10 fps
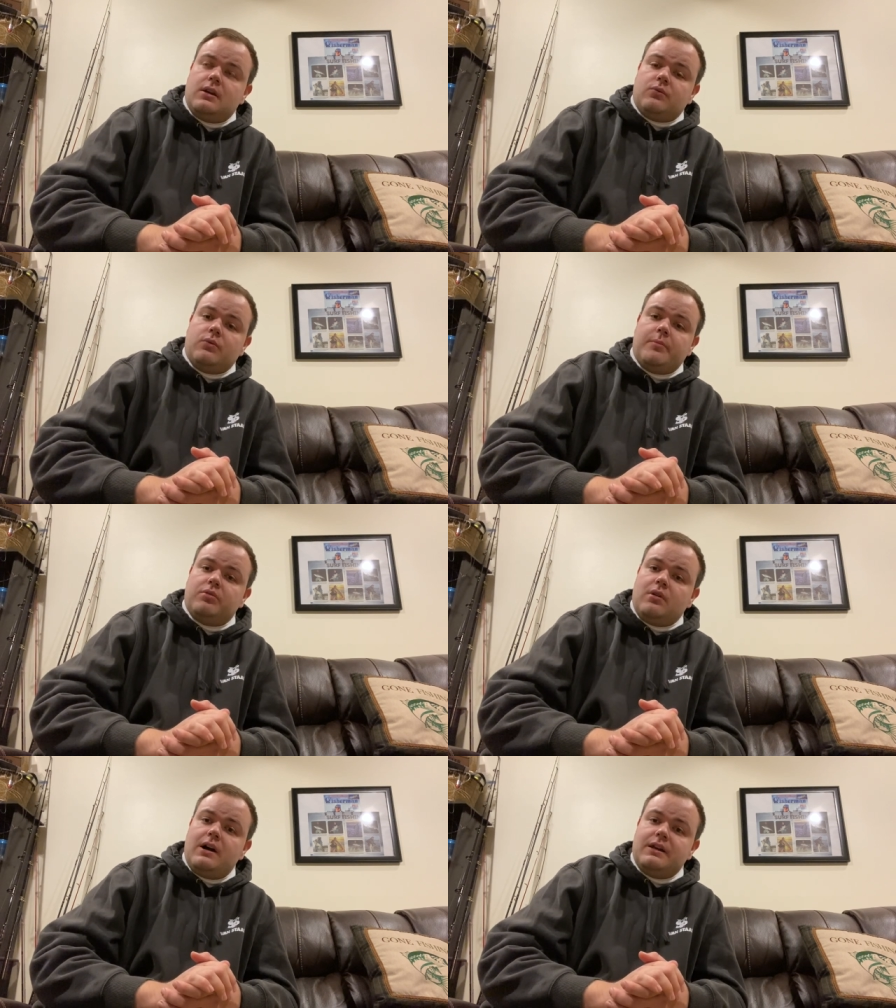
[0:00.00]
rip
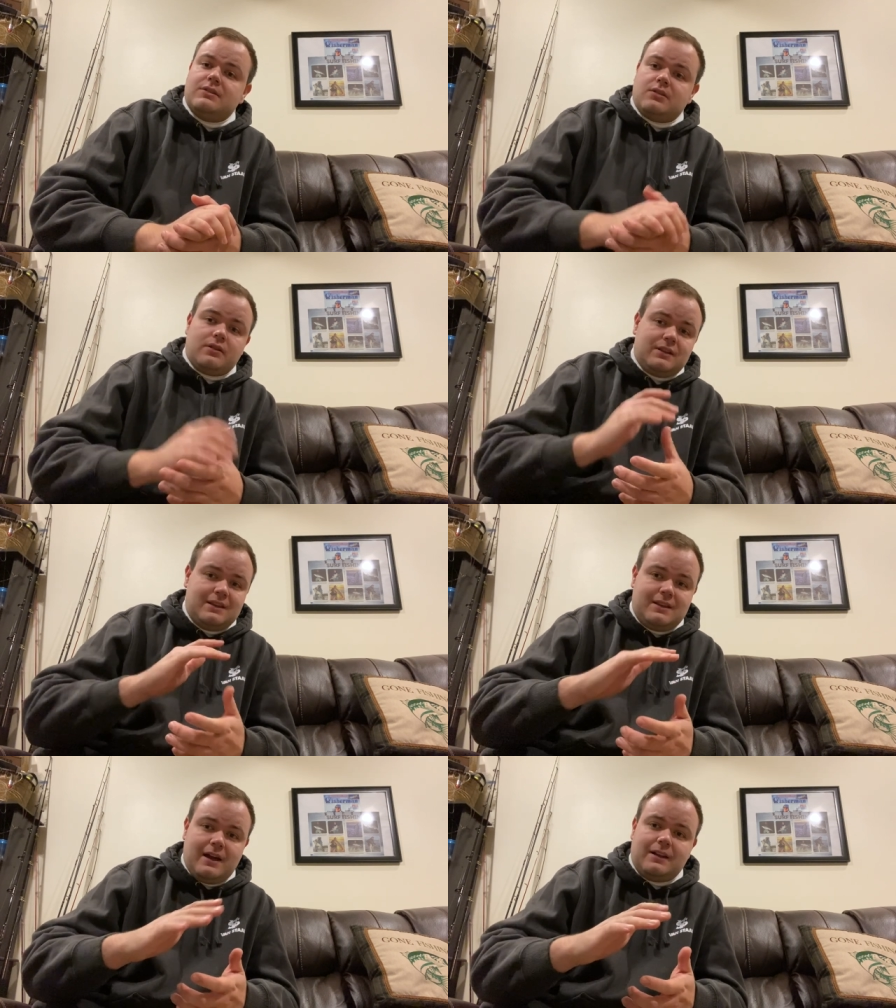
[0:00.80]
lines are a
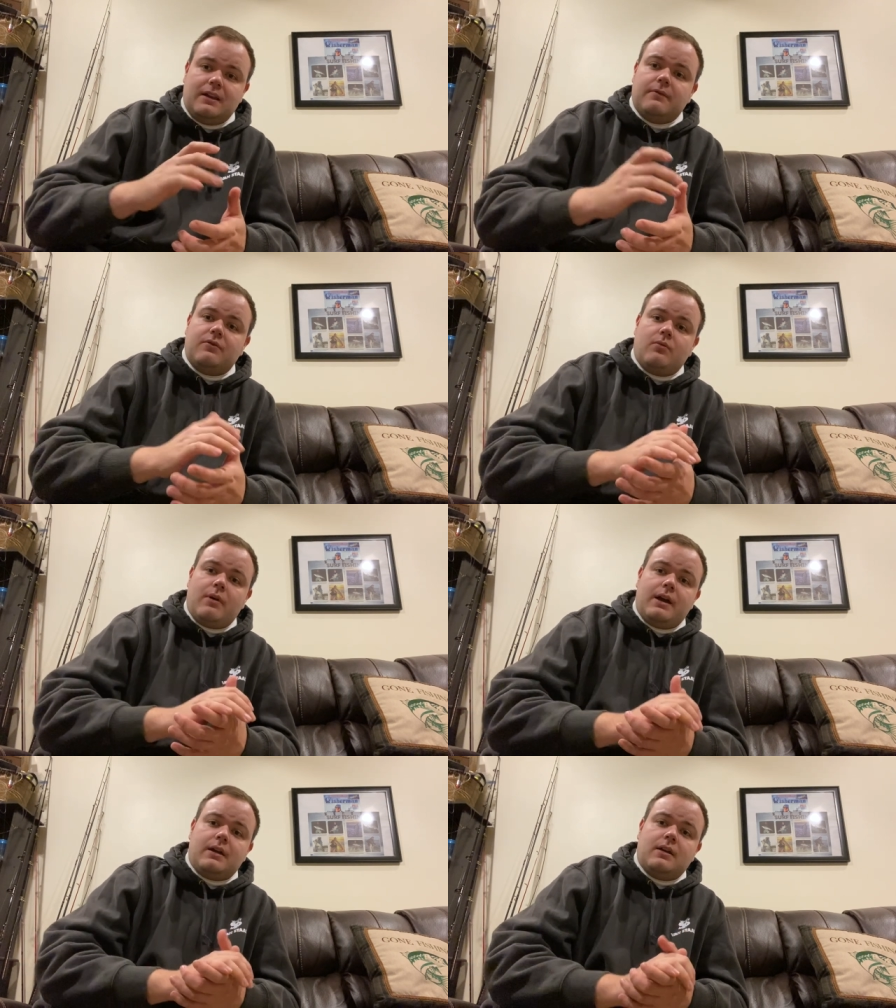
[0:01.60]
dead
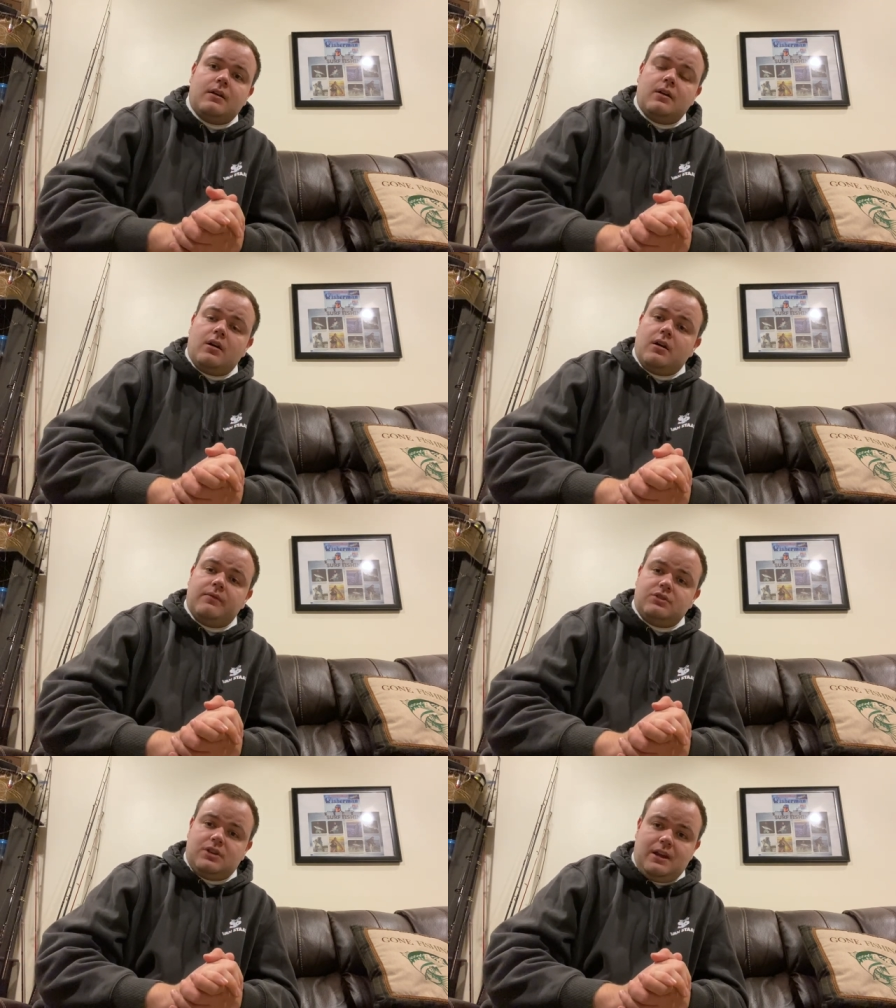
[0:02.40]
giveaway of
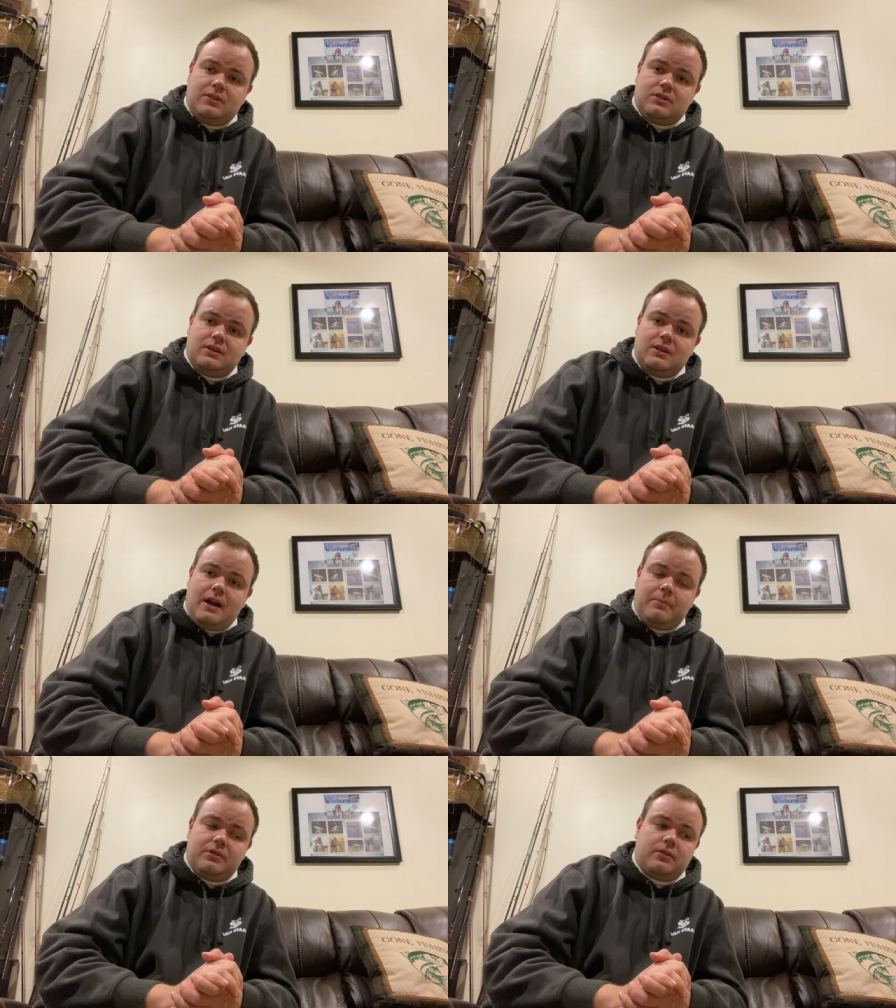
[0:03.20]
a change in
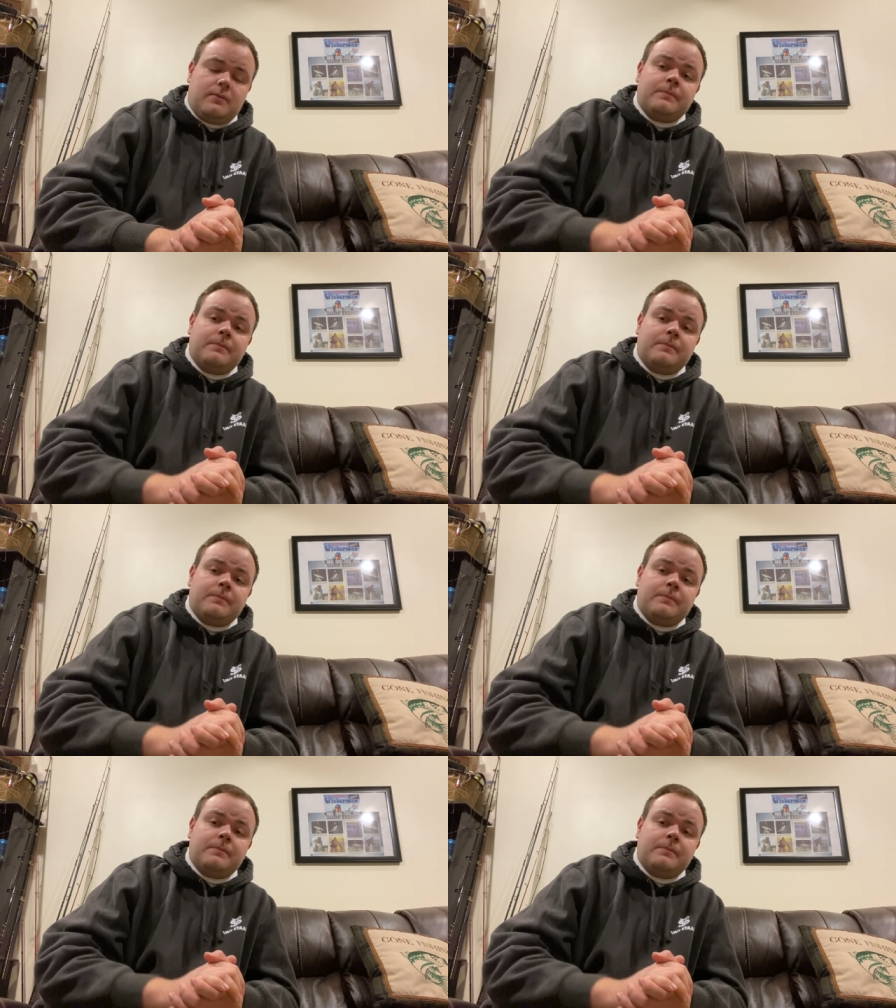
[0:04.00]
depth